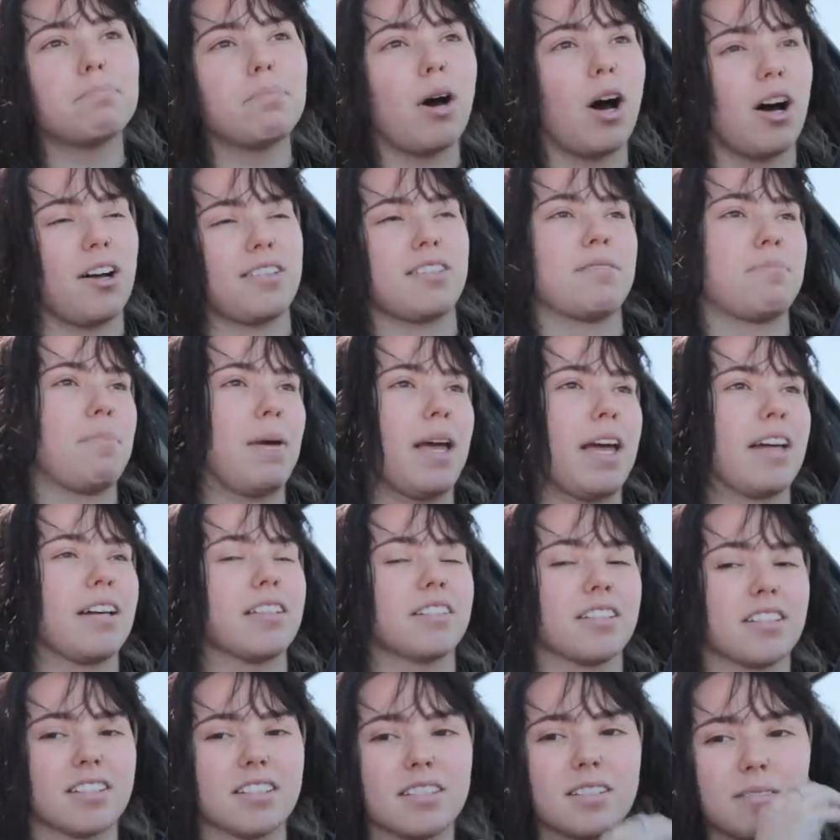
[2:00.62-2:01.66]
pots,
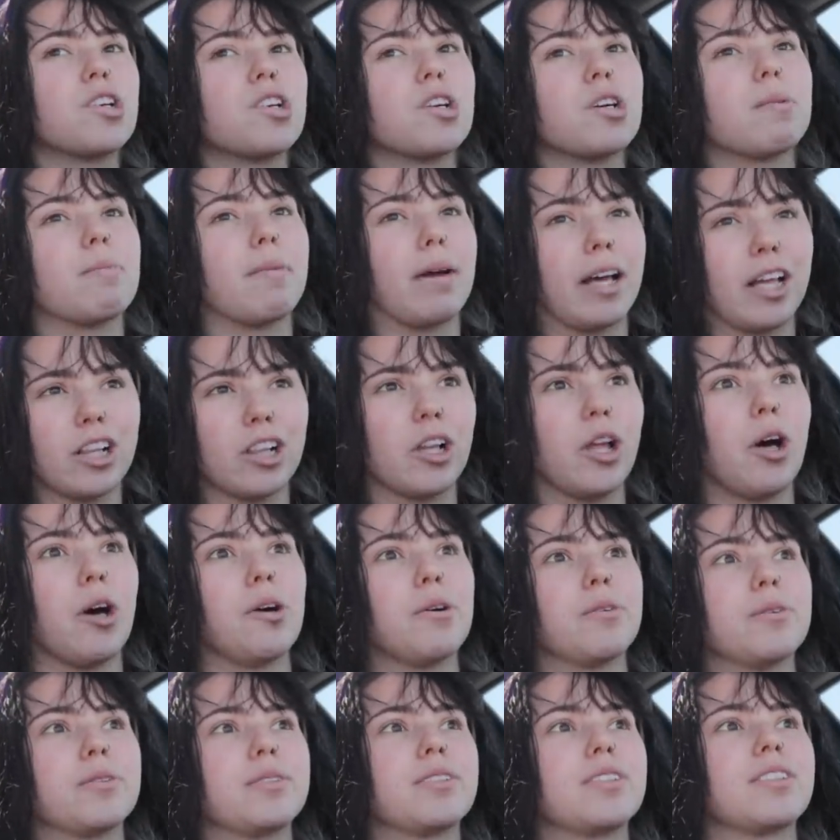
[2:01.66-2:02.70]
pans, my
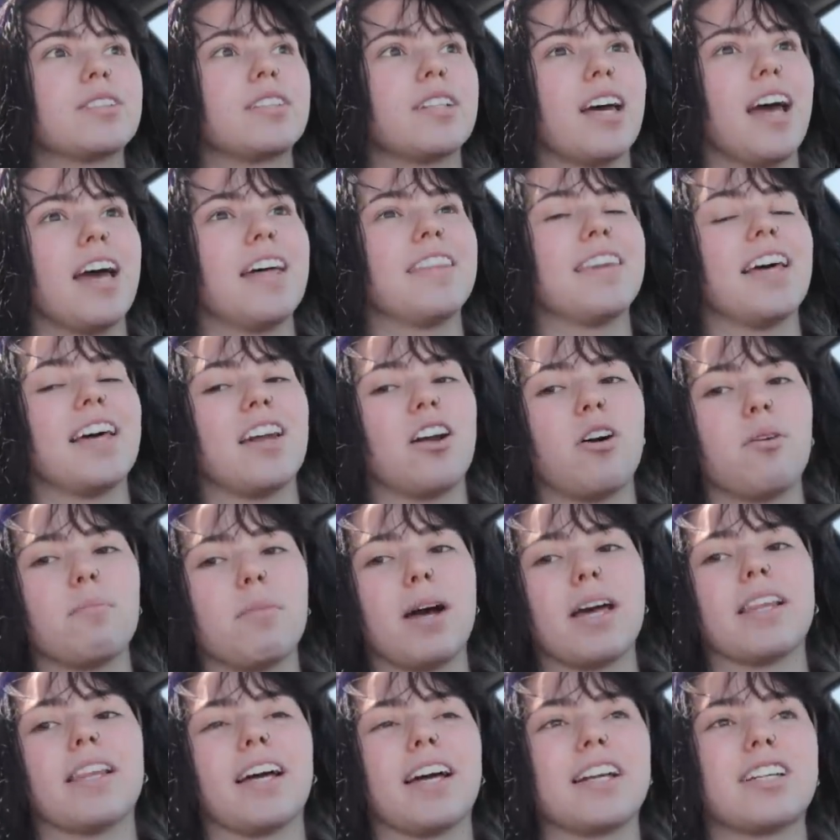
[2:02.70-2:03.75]
clothes and then all
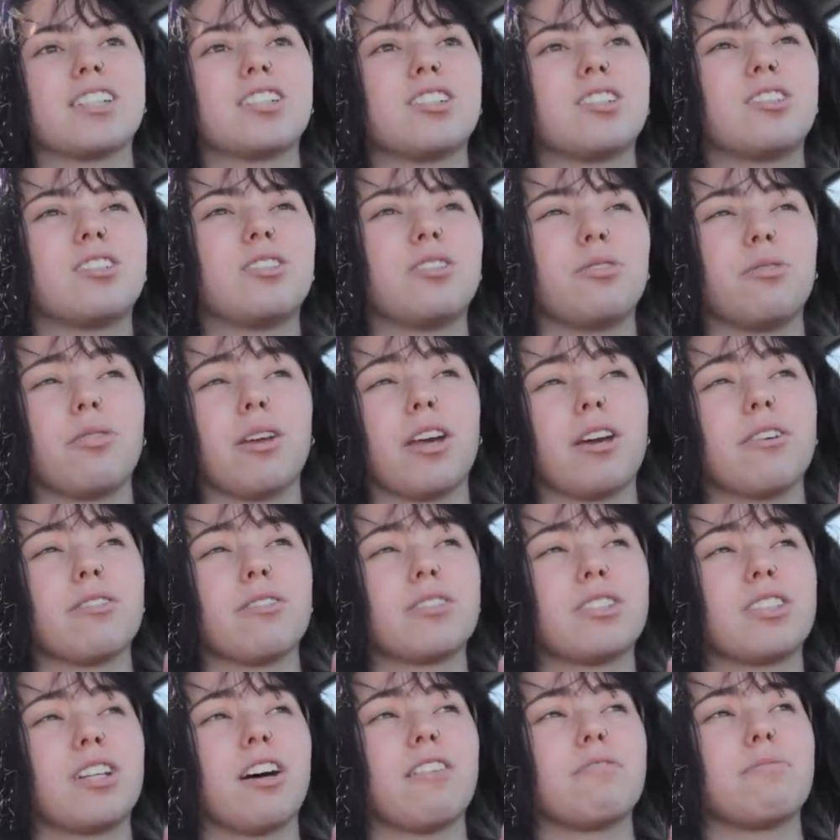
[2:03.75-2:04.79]
my like studio
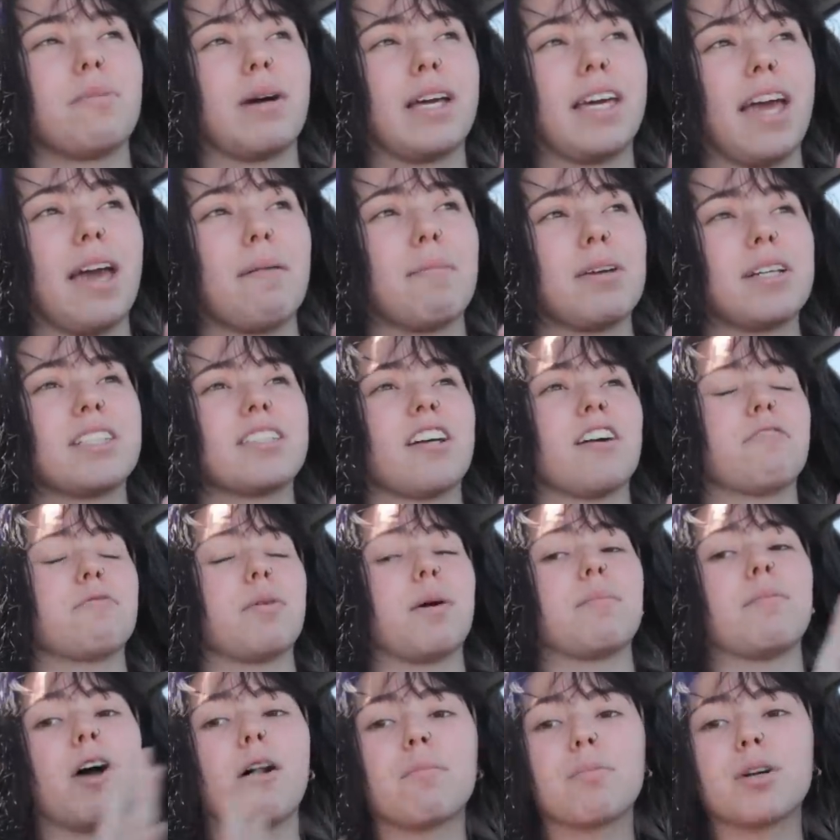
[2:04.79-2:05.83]
stuff, my gaming stuff. But
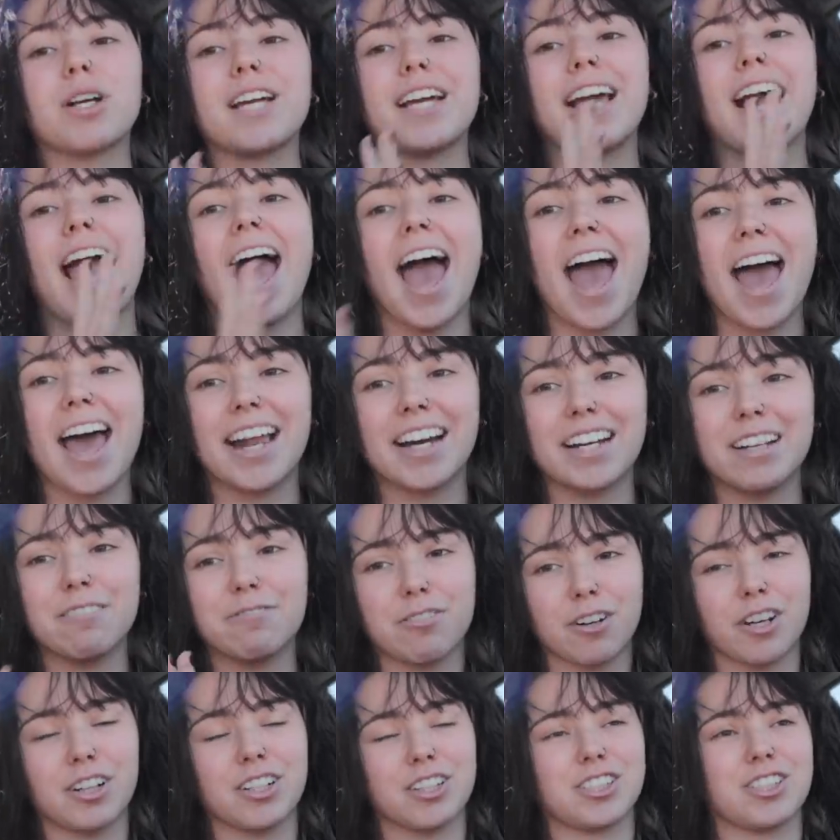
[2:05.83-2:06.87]
I'm not bringing any
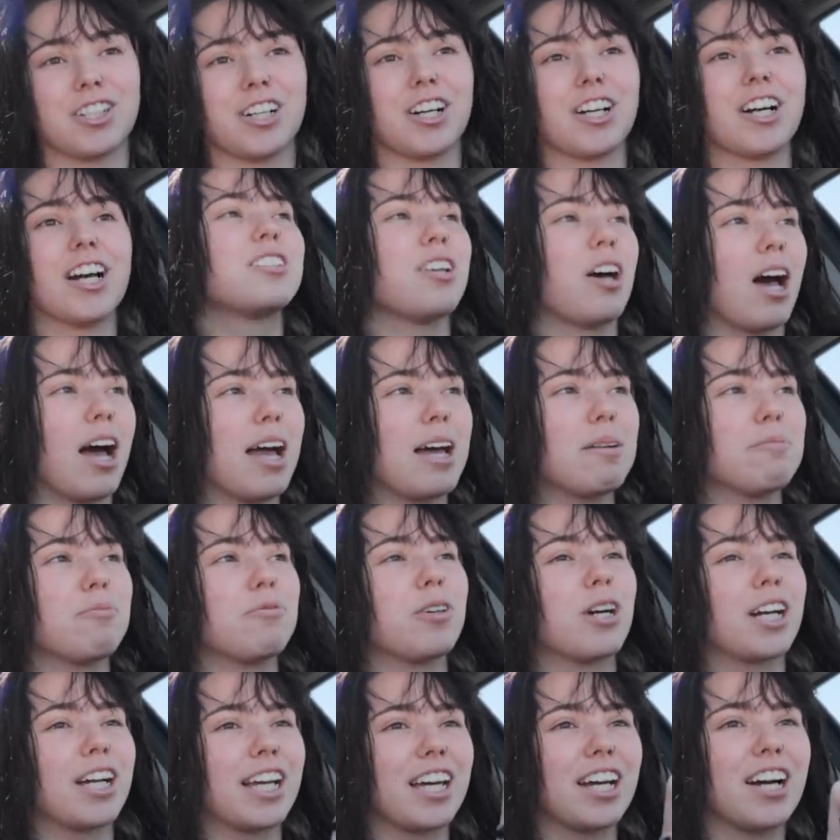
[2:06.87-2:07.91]
furniture. So I am
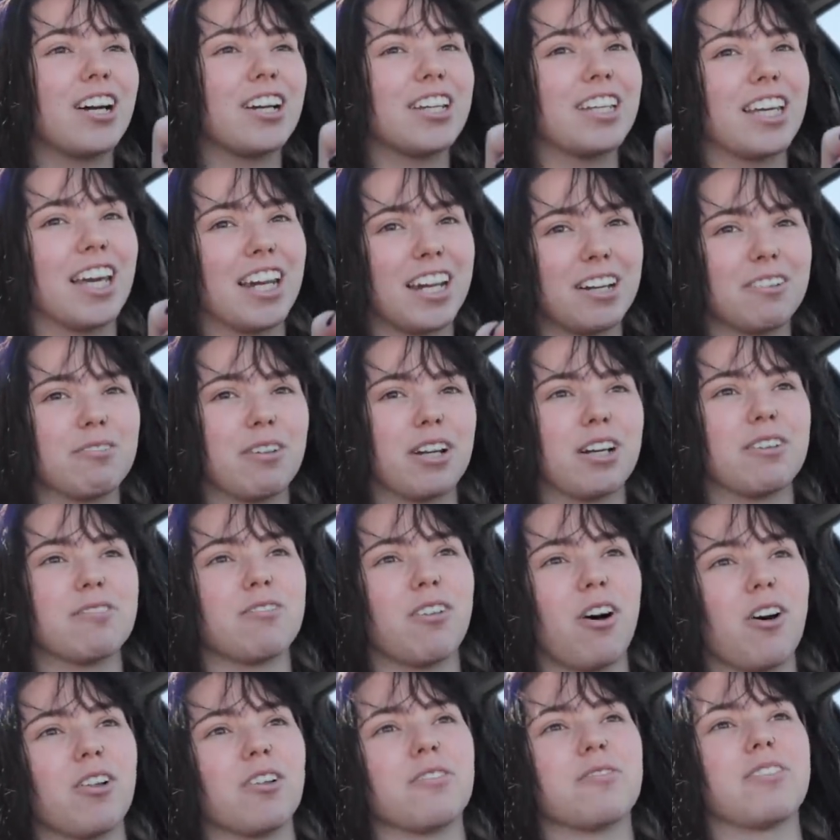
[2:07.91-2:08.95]
working on getting rid of
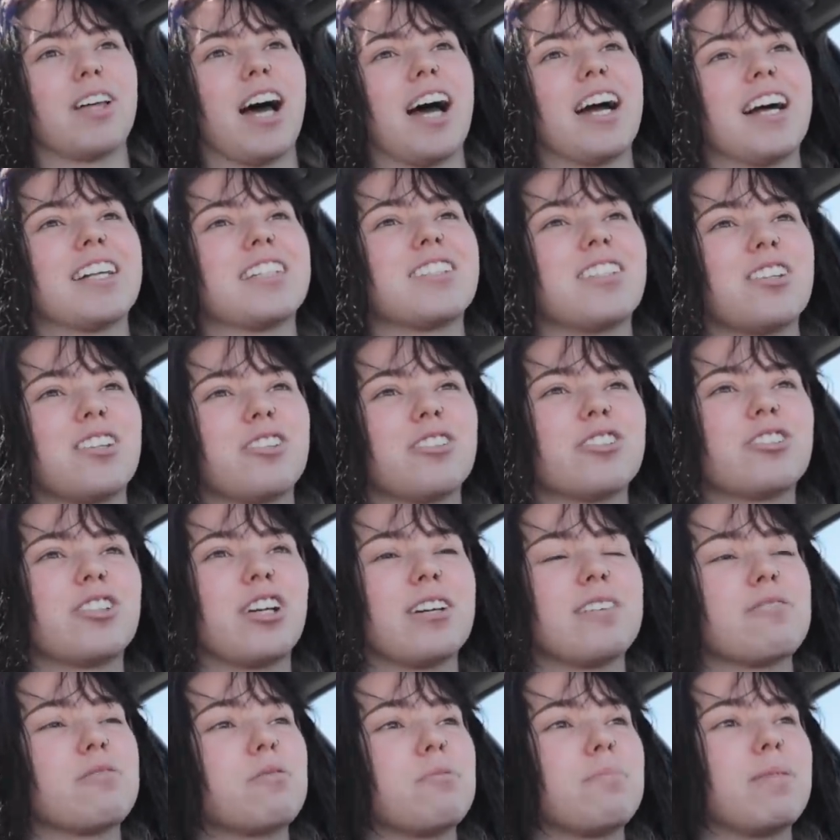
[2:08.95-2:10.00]
all of that. It's a little
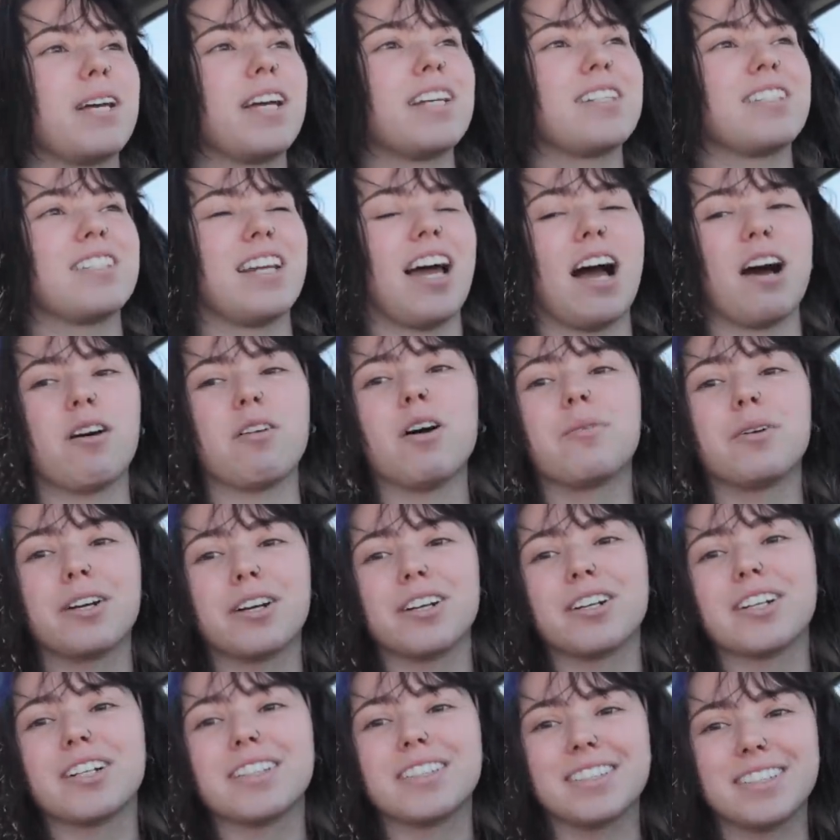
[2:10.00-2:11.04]
stressful because now
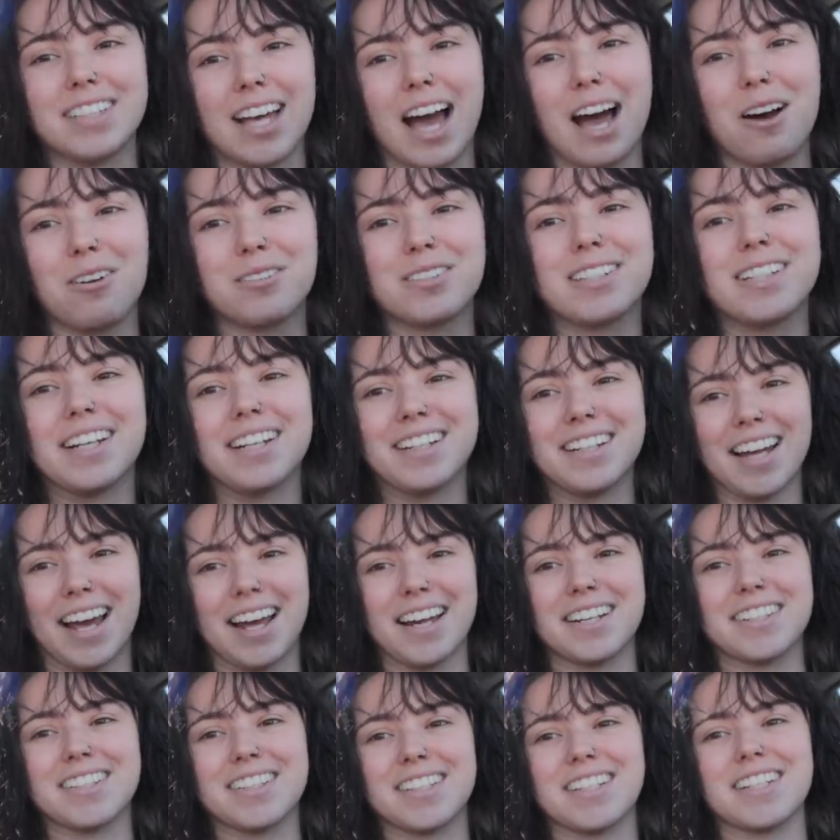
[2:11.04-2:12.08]
we're down to
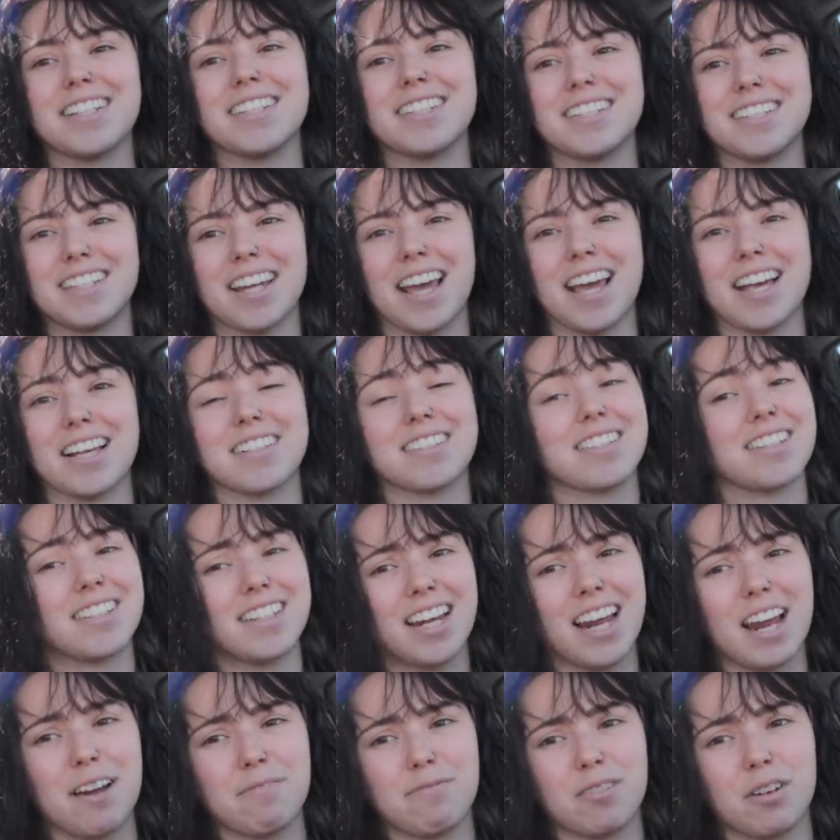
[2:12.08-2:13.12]
19 days the
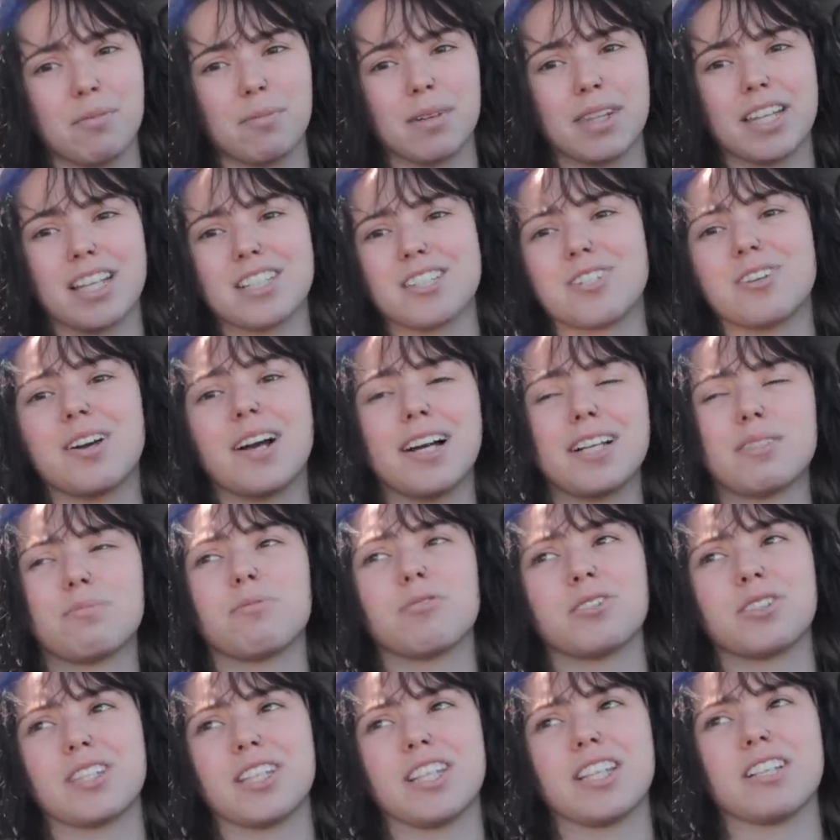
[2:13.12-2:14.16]
day I'm filming this. You guys
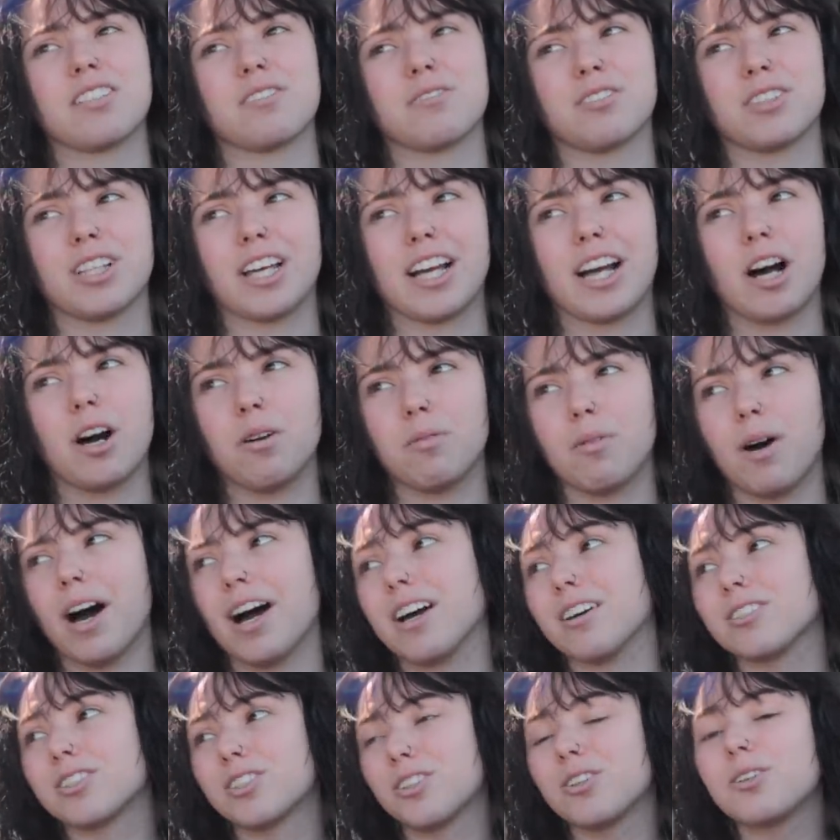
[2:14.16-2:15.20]
won't see this for like a
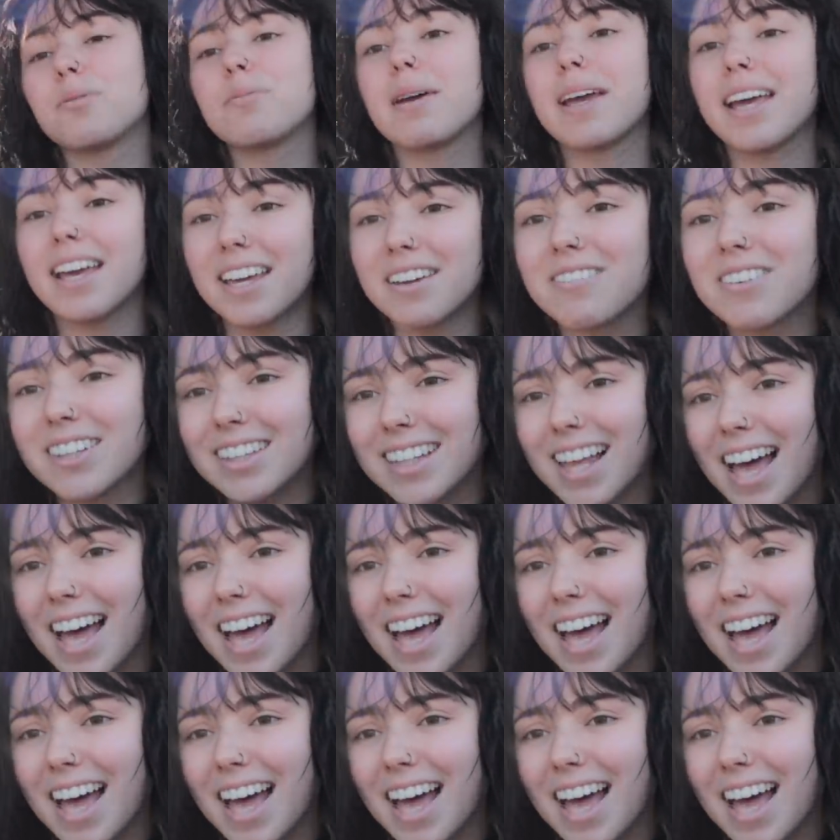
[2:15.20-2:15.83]
while, so it'll be even